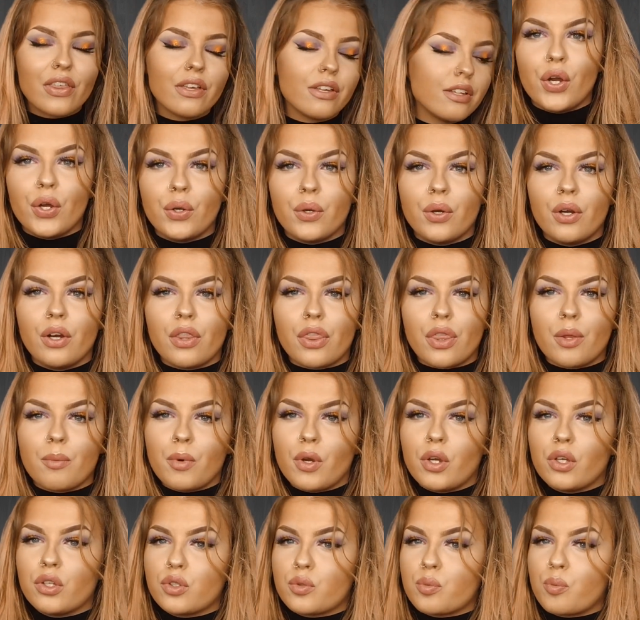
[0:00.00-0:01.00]
So the
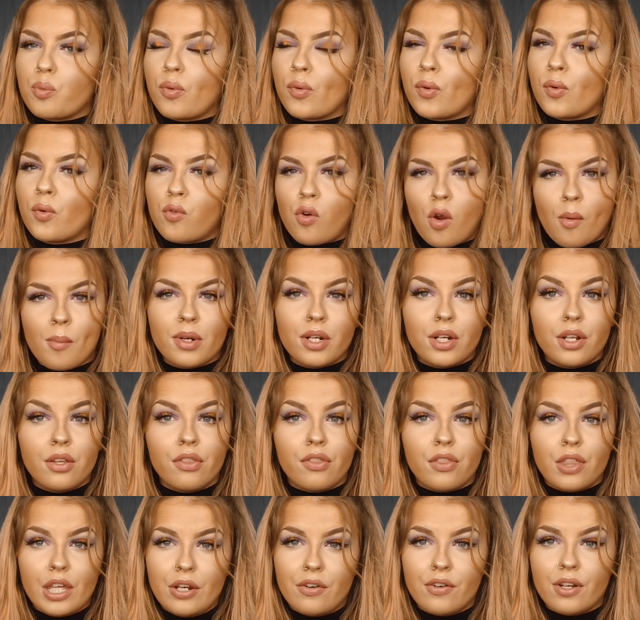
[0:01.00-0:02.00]
most
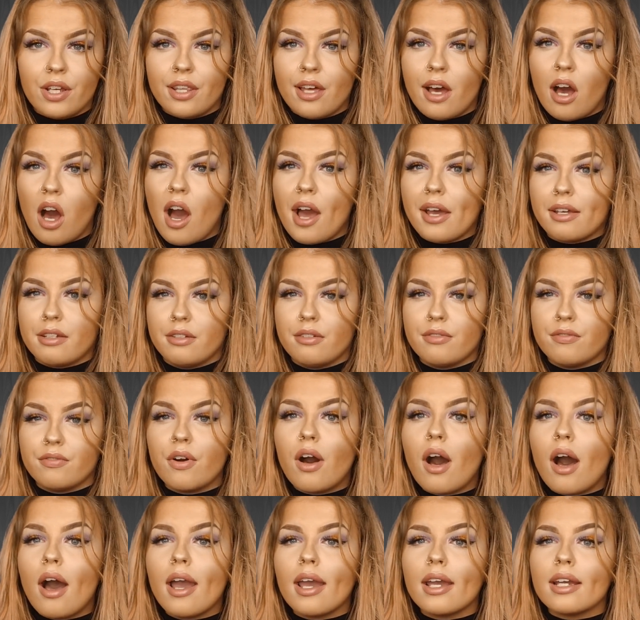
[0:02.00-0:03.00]
prominent theory that I can
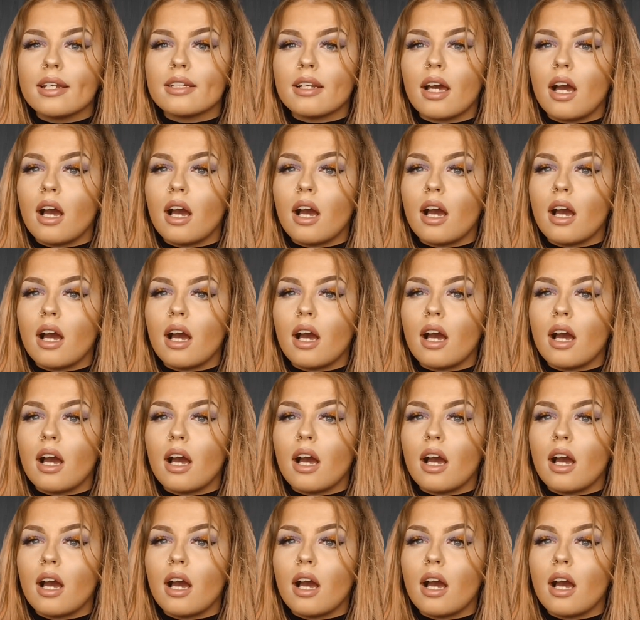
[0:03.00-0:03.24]
find,